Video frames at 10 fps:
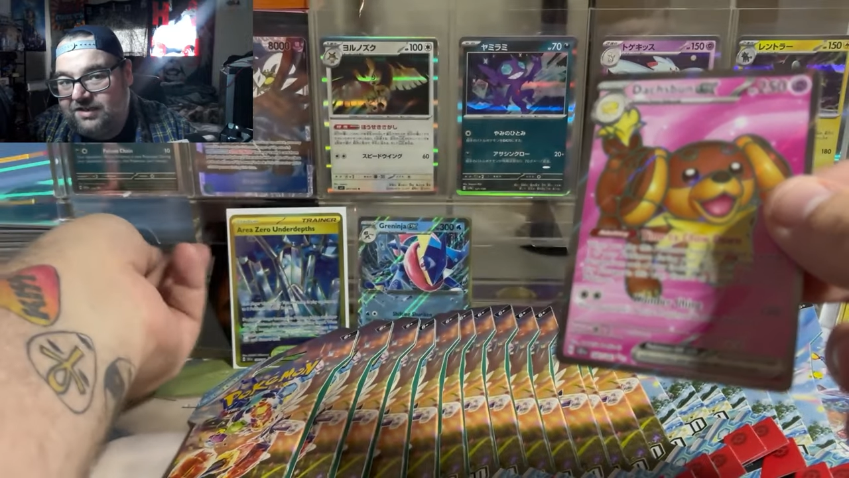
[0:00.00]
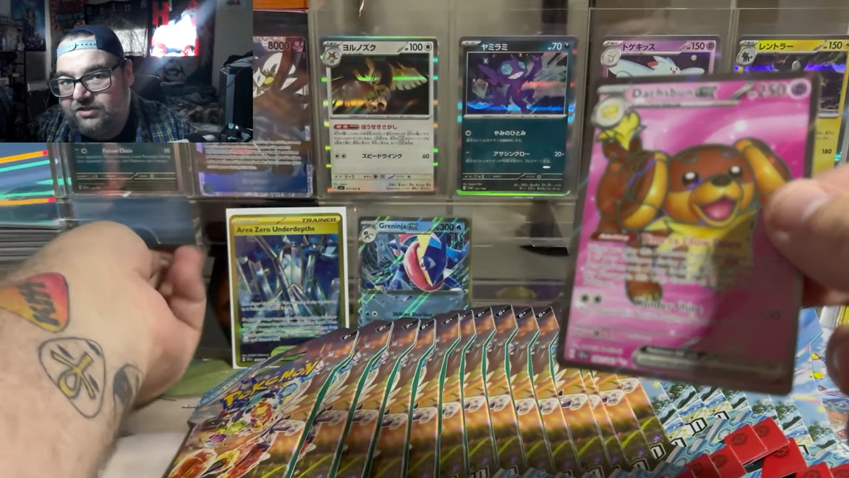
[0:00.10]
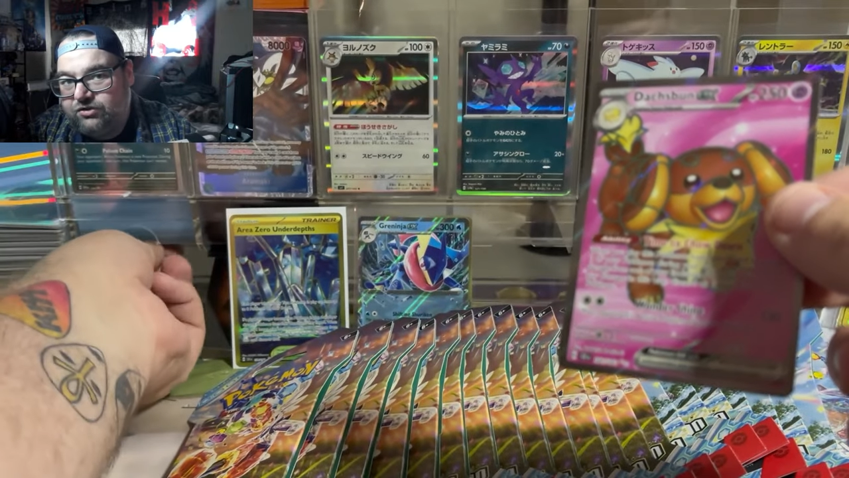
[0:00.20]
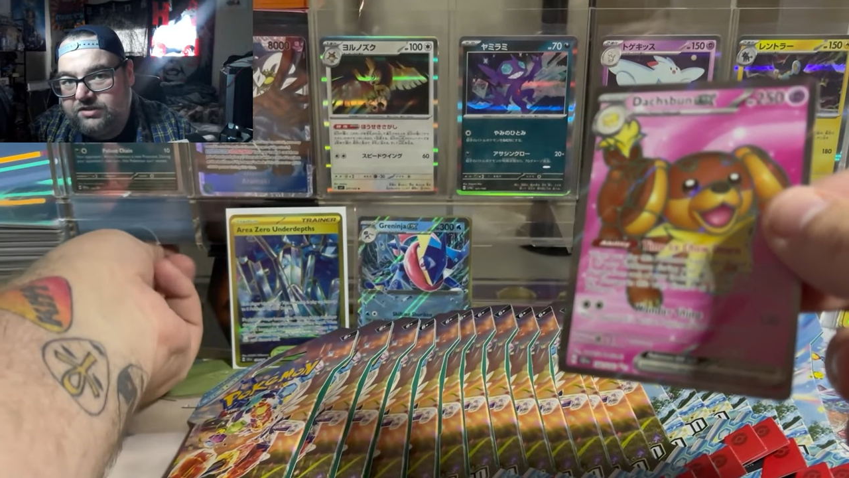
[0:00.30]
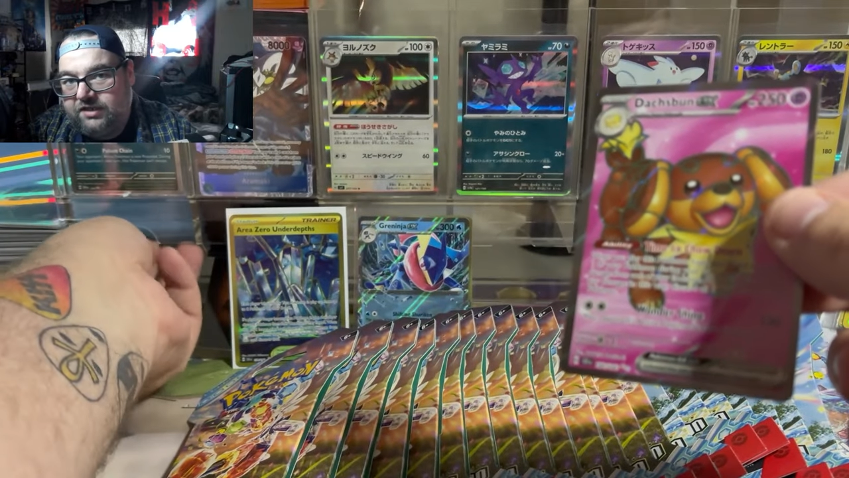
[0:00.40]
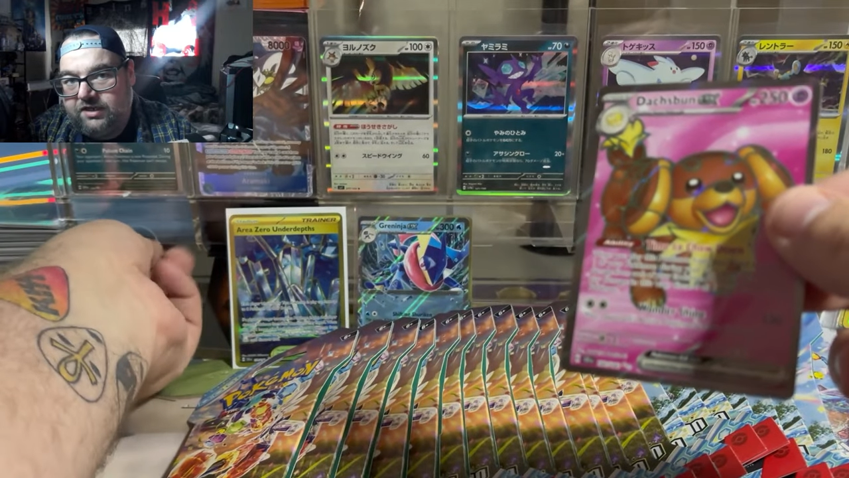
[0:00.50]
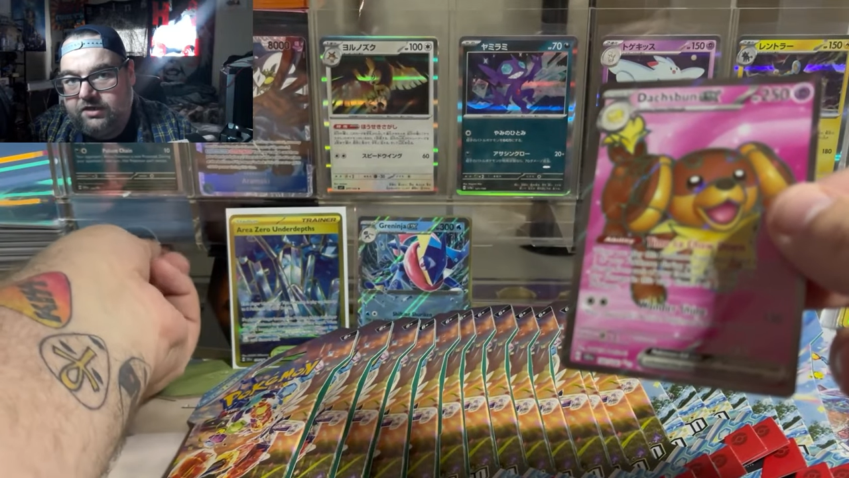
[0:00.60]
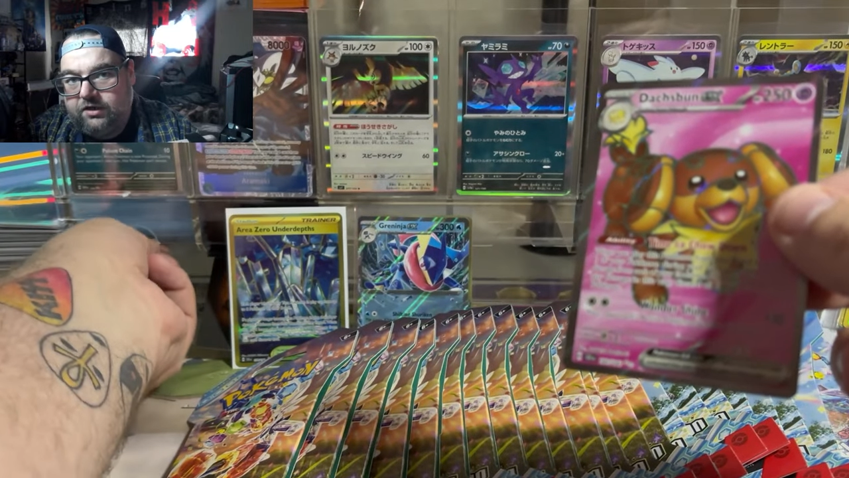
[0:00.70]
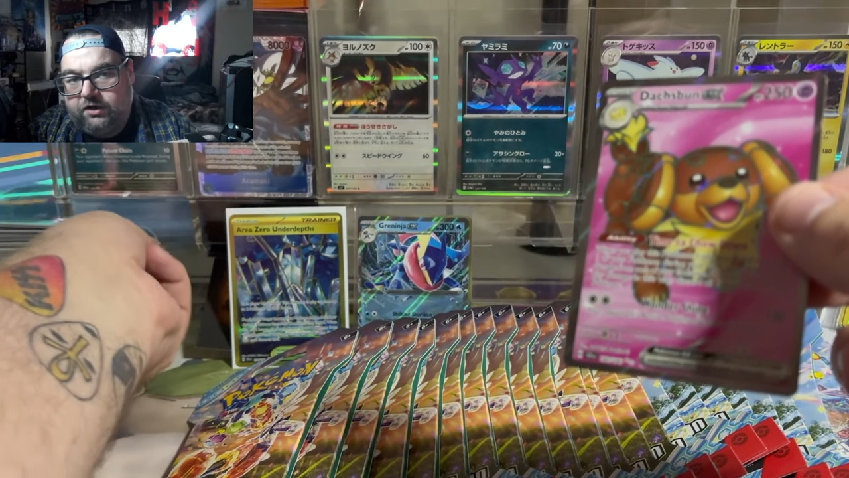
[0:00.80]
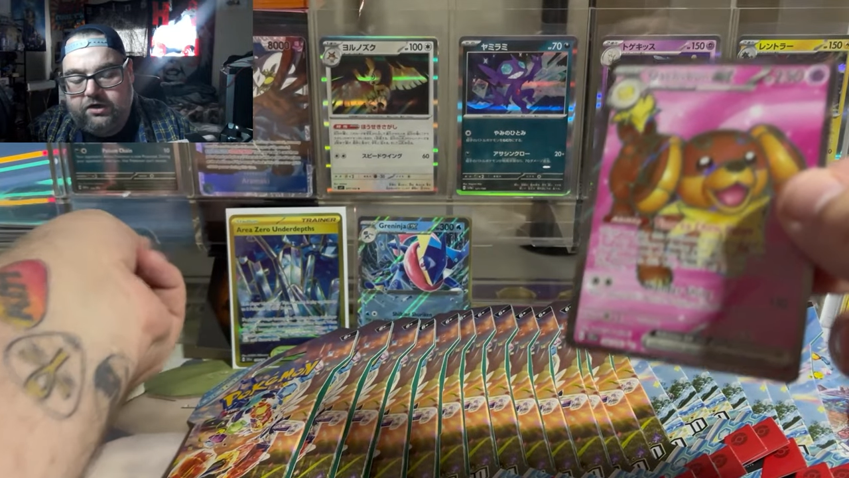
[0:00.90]

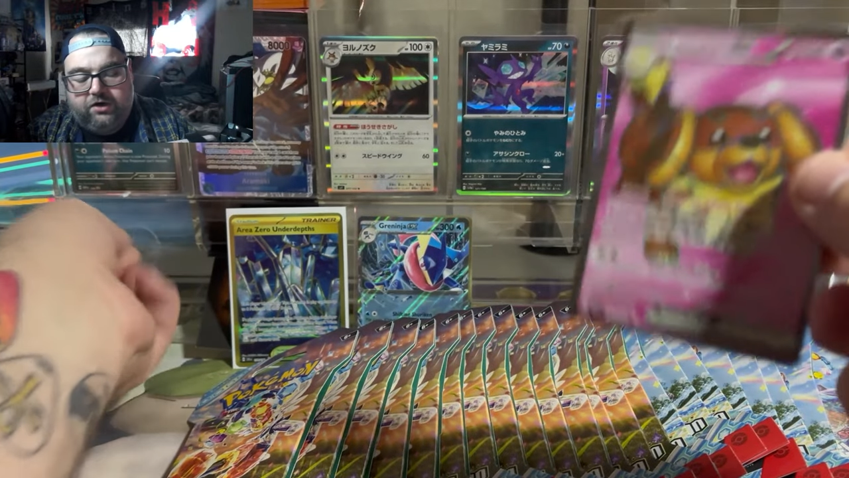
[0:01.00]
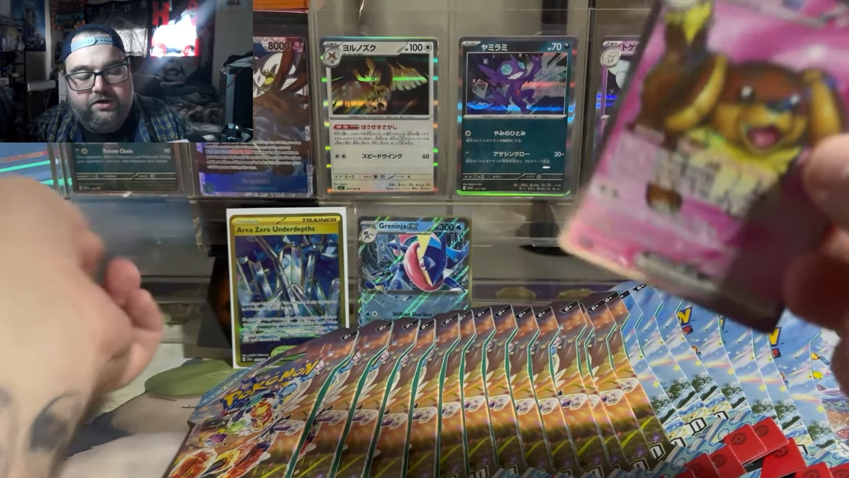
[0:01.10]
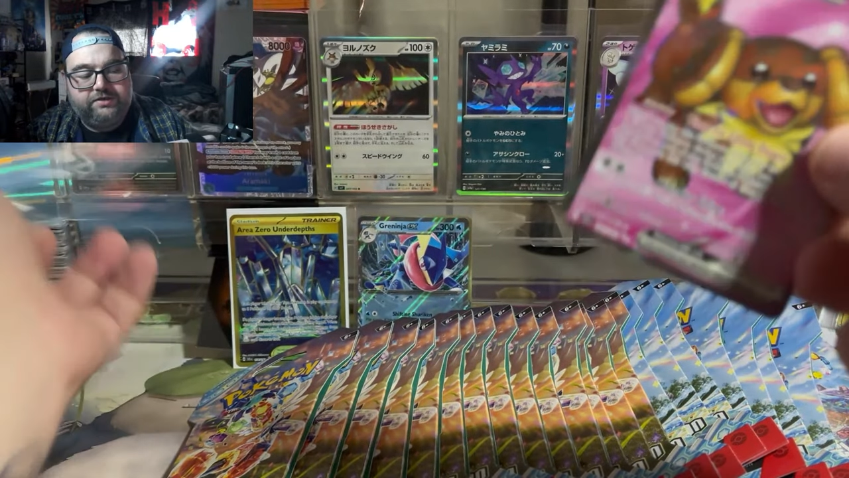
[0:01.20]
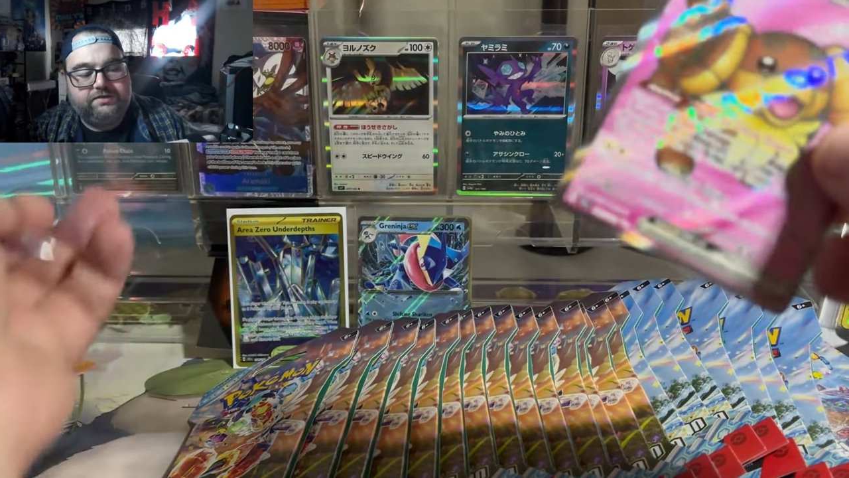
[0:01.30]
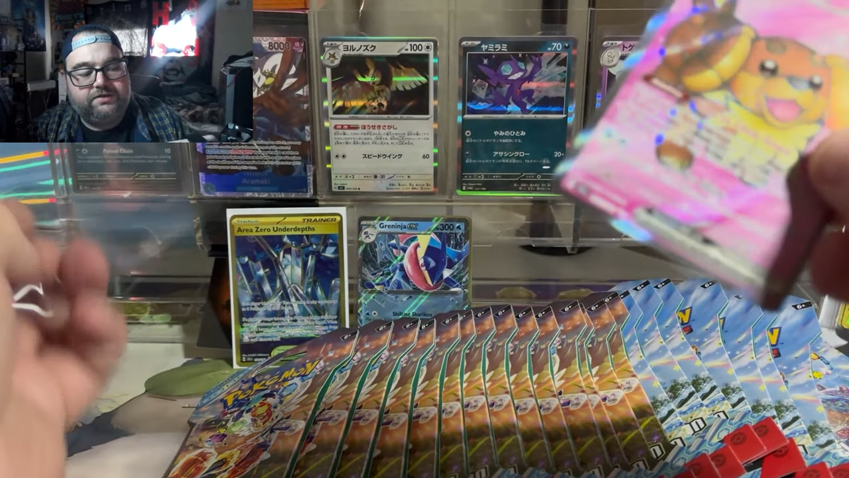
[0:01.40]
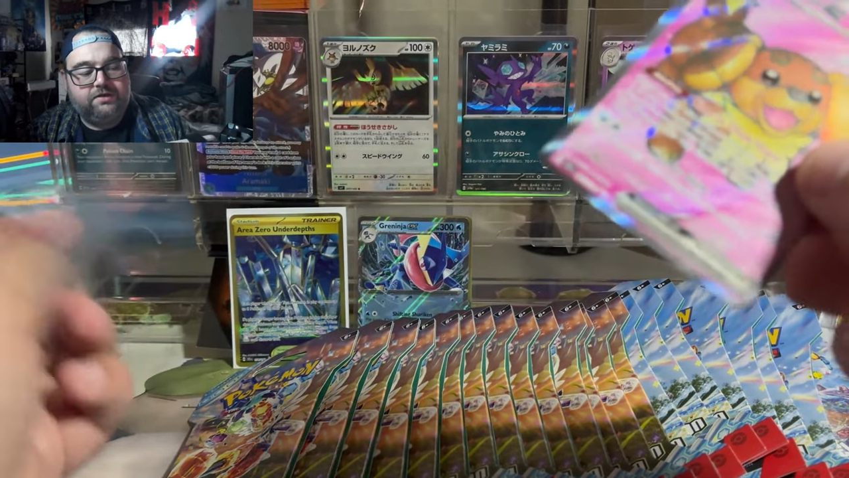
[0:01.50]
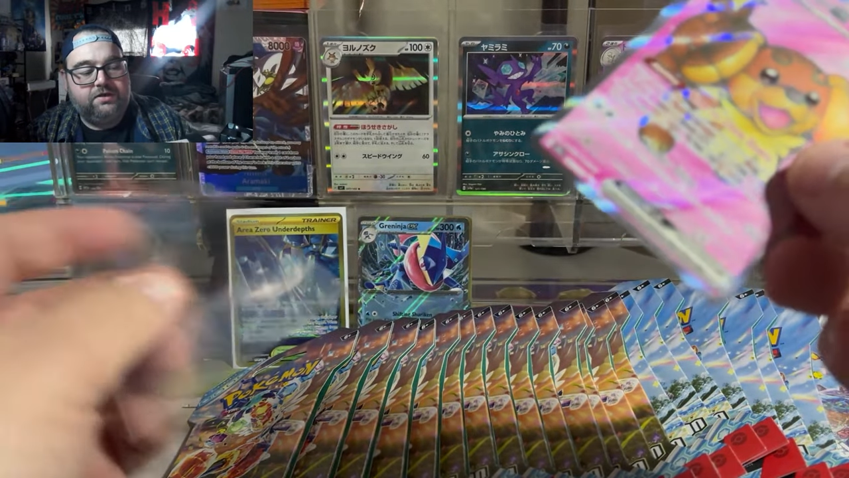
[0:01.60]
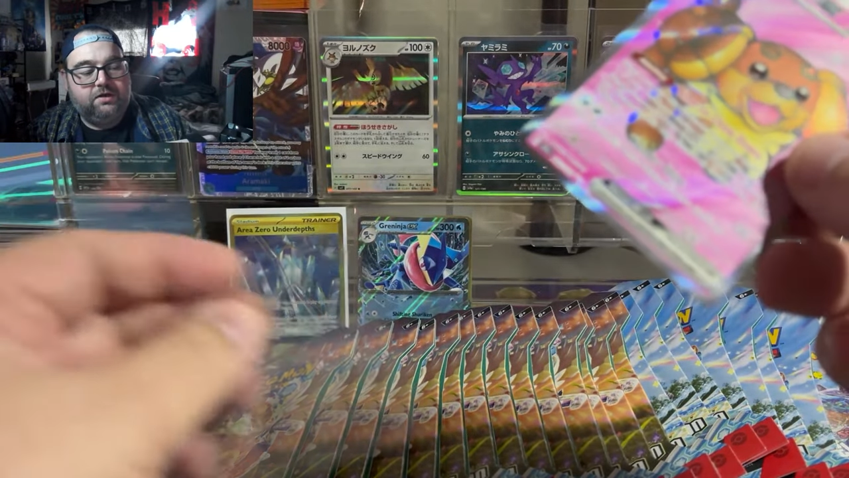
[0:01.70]
interesting occurrence.